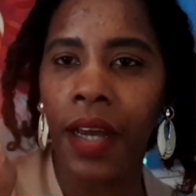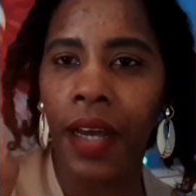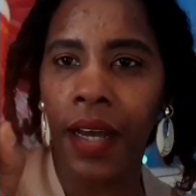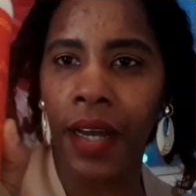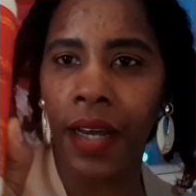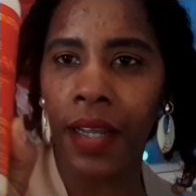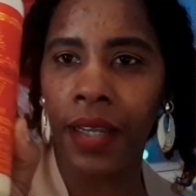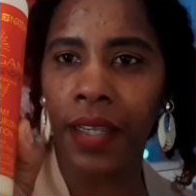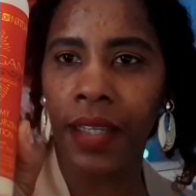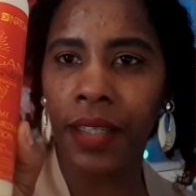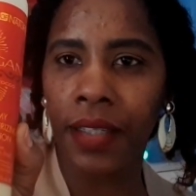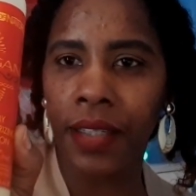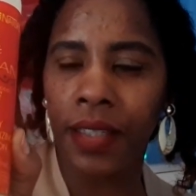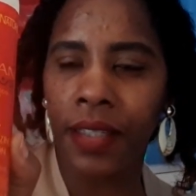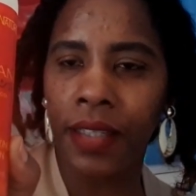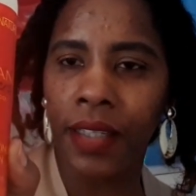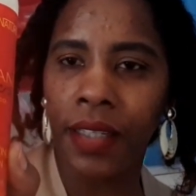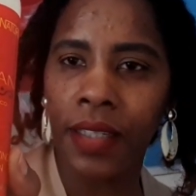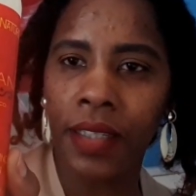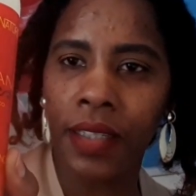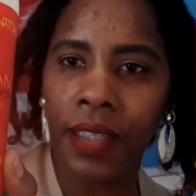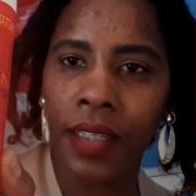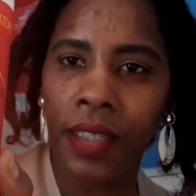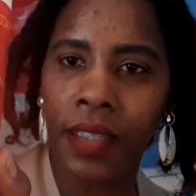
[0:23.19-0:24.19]
And
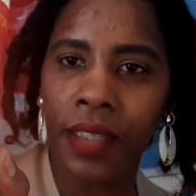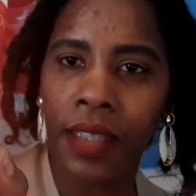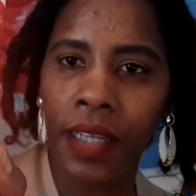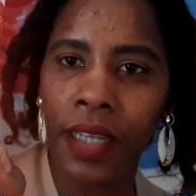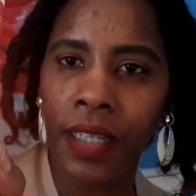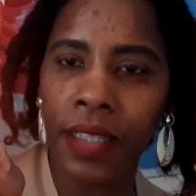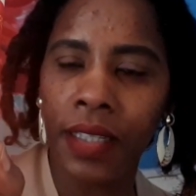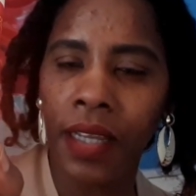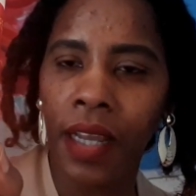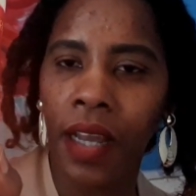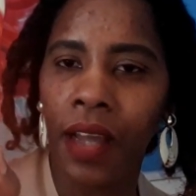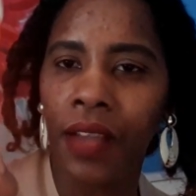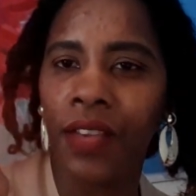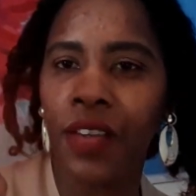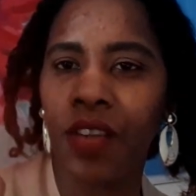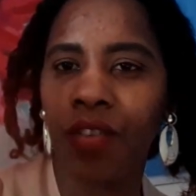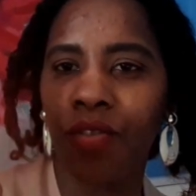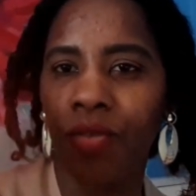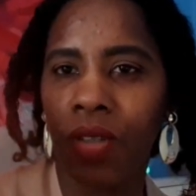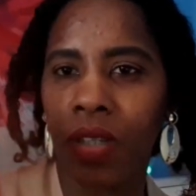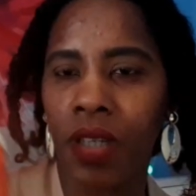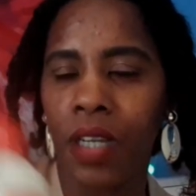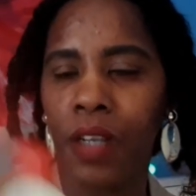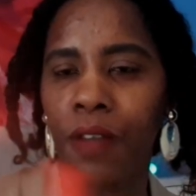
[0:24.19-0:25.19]
this is it, and
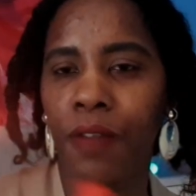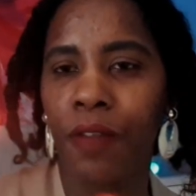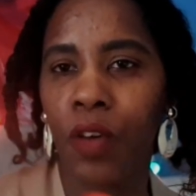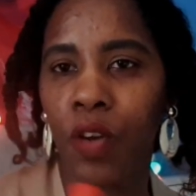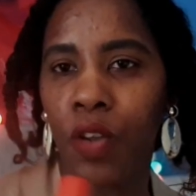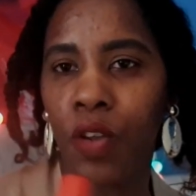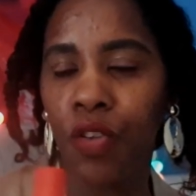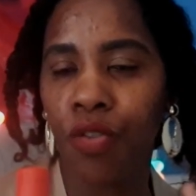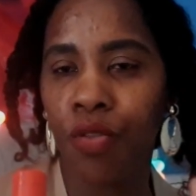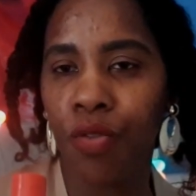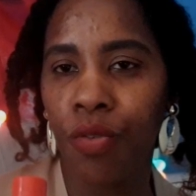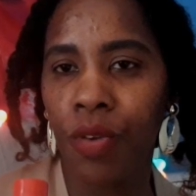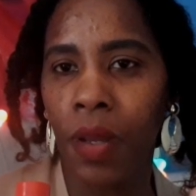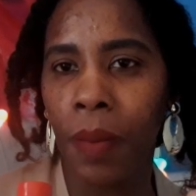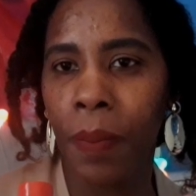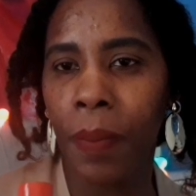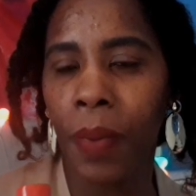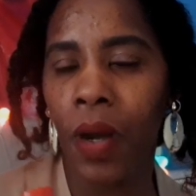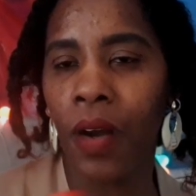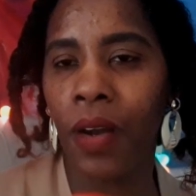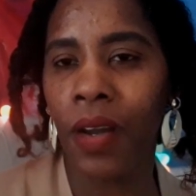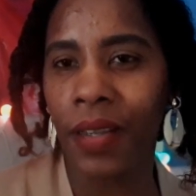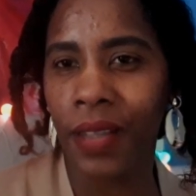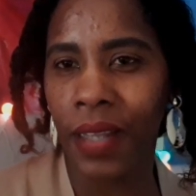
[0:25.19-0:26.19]
it's retailed for
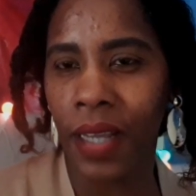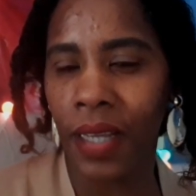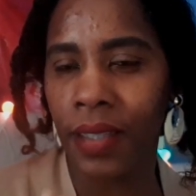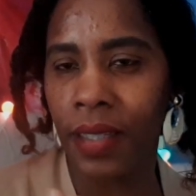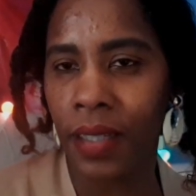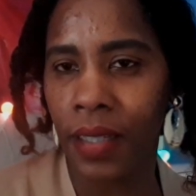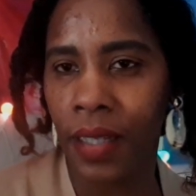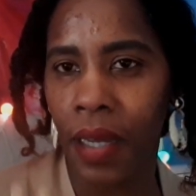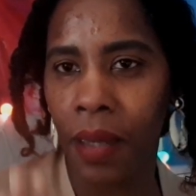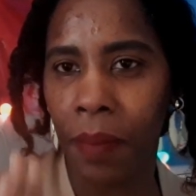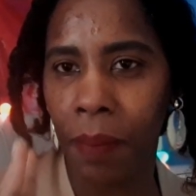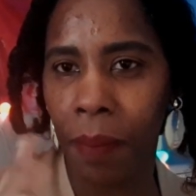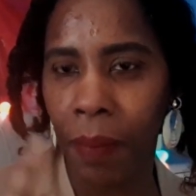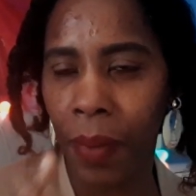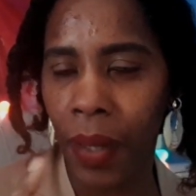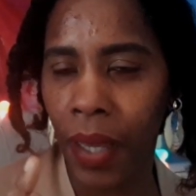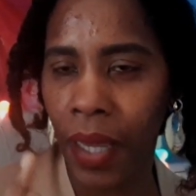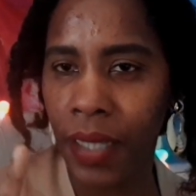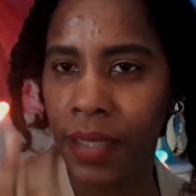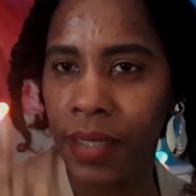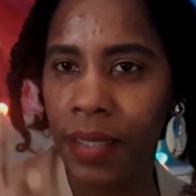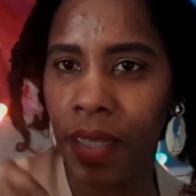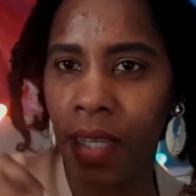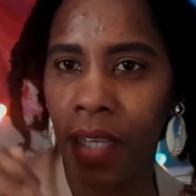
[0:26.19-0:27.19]

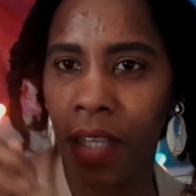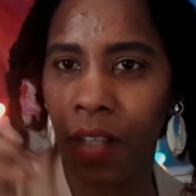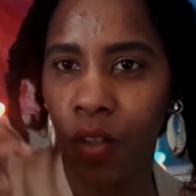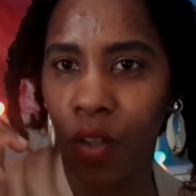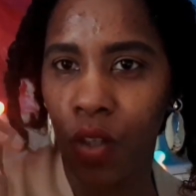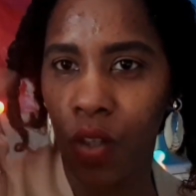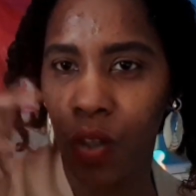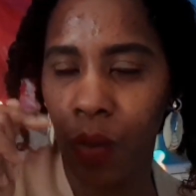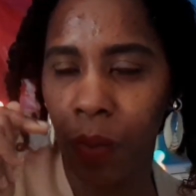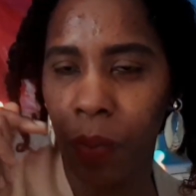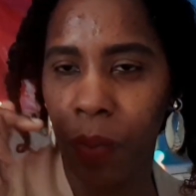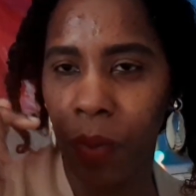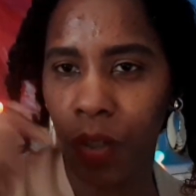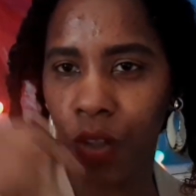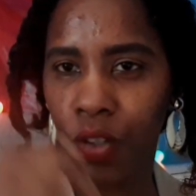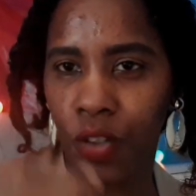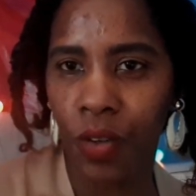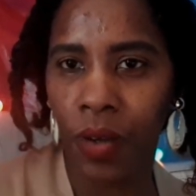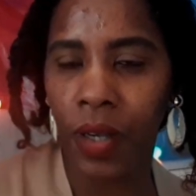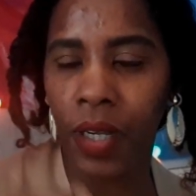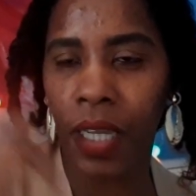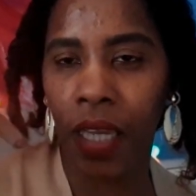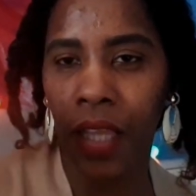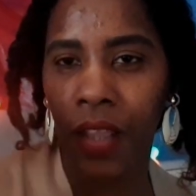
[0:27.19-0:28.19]
£3.99 in
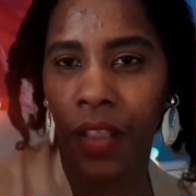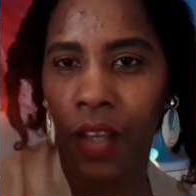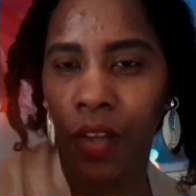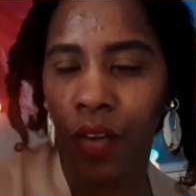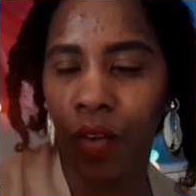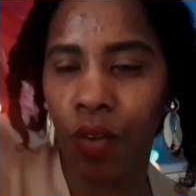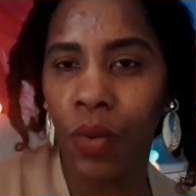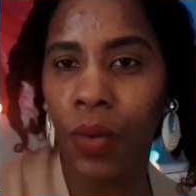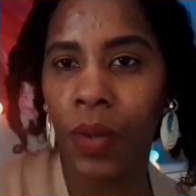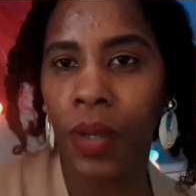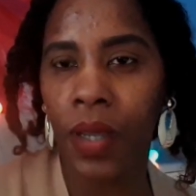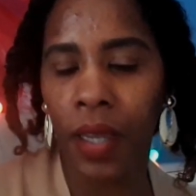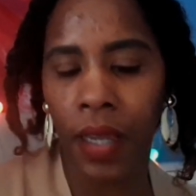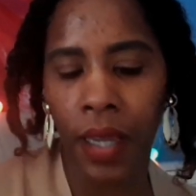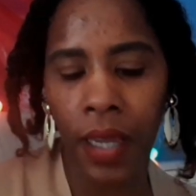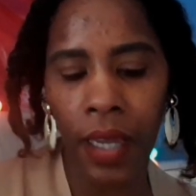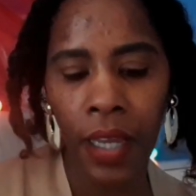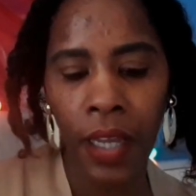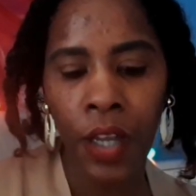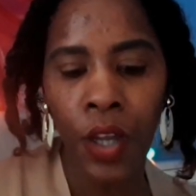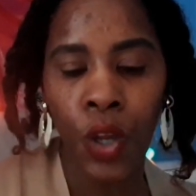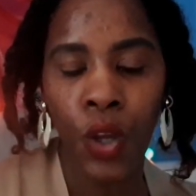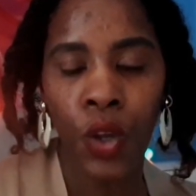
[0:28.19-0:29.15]
Superdrug in the UK.